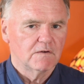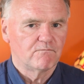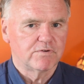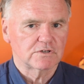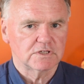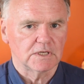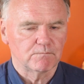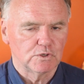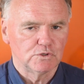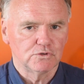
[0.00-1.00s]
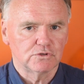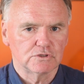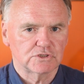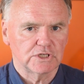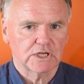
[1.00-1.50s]
Firstly, Newton's
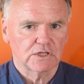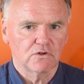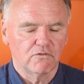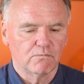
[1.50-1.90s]
second law of